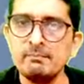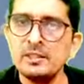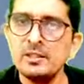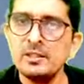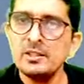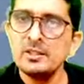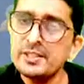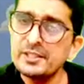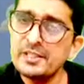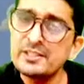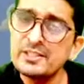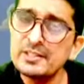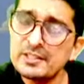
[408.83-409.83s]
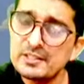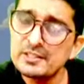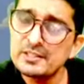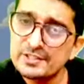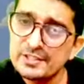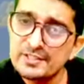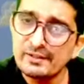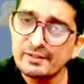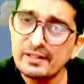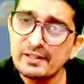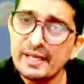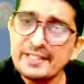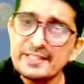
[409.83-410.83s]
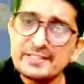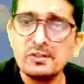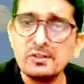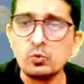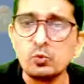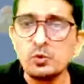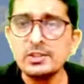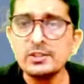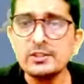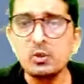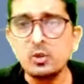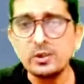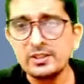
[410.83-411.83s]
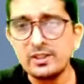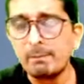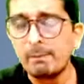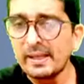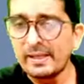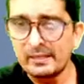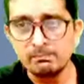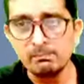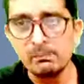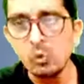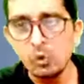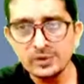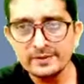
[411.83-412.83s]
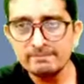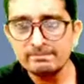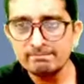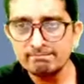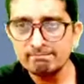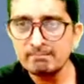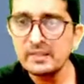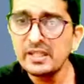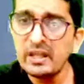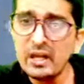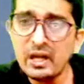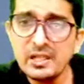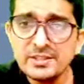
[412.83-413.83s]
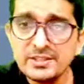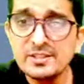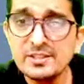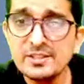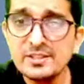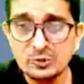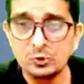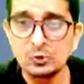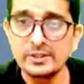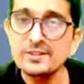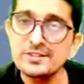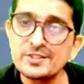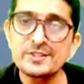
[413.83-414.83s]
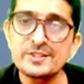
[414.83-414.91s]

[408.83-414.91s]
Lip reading: The teacher just writes the word on the blackboard and asks the students